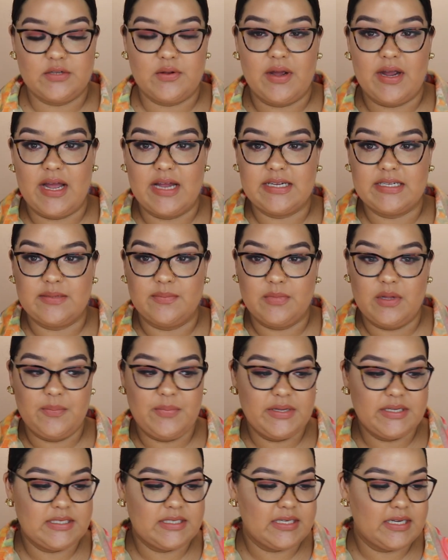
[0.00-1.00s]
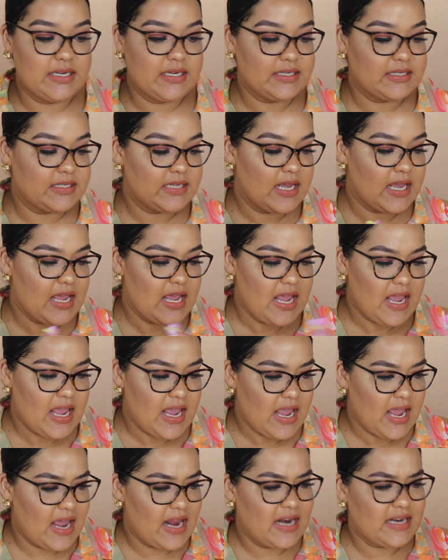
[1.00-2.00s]
So I got some lippy sticks,
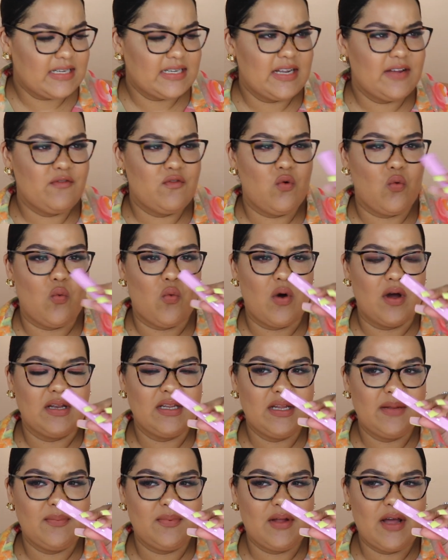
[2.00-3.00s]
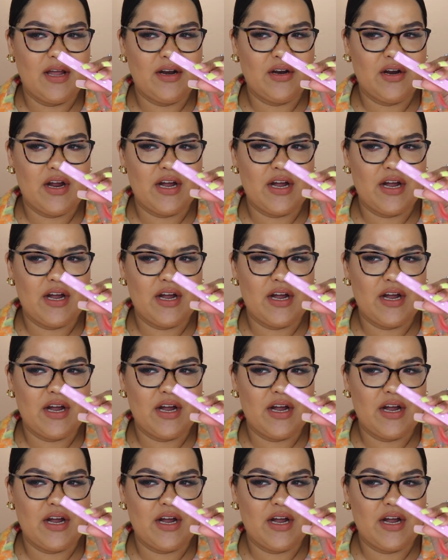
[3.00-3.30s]
and I have one lip liner.